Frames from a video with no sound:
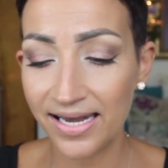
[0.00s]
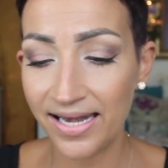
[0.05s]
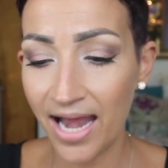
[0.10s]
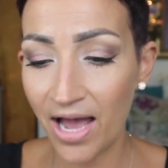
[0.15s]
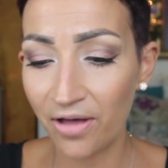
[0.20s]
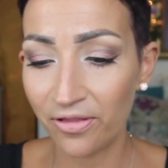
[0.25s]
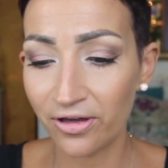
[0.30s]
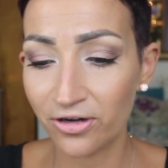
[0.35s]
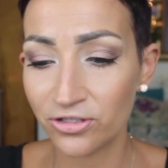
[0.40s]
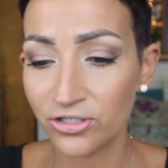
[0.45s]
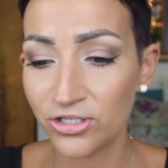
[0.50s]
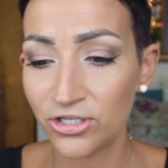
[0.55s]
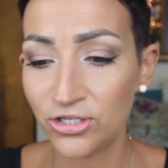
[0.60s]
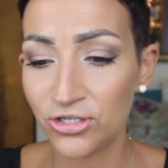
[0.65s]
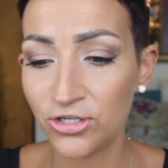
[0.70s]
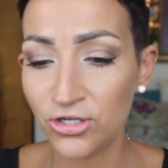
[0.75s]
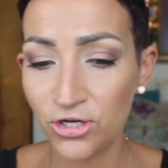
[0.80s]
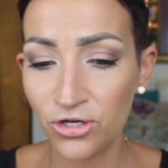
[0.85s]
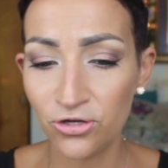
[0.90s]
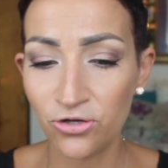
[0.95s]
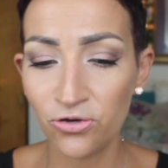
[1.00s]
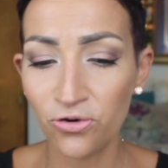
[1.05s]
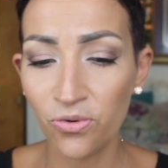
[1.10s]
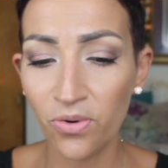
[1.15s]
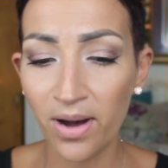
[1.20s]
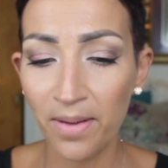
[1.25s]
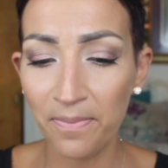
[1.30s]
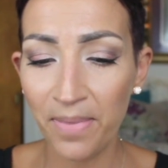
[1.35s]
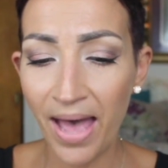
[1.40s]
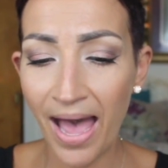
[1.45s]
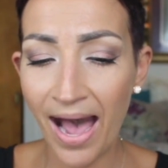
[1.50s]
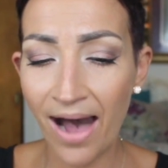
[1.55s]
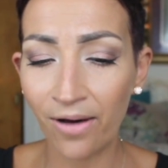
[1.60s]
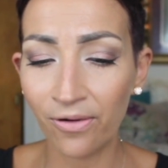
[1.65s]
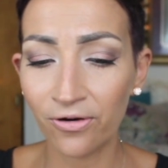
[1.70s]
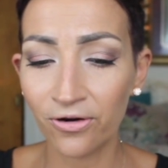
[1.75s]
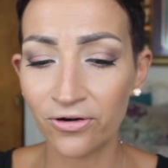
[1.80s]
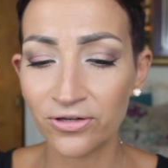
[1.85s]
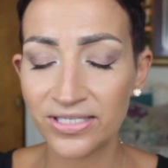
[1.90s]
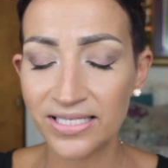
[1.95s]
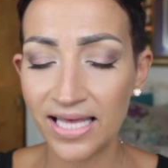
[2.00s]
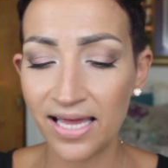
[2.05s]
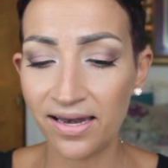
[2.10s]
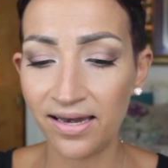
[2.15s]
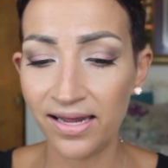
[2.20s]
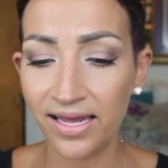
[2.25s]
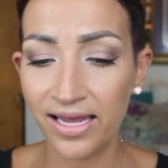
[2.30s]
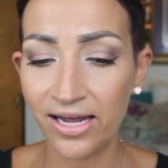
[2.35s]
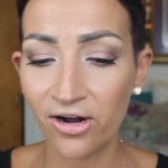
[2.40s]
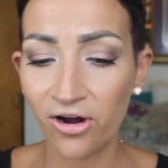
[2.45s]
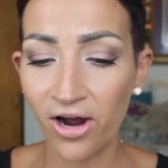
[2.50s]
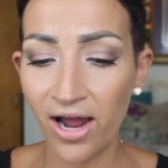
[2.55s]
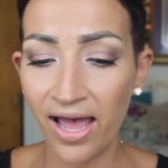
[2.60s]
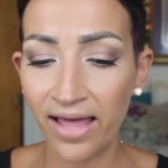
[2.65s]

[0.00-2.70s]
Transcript: Now there's two powders in here,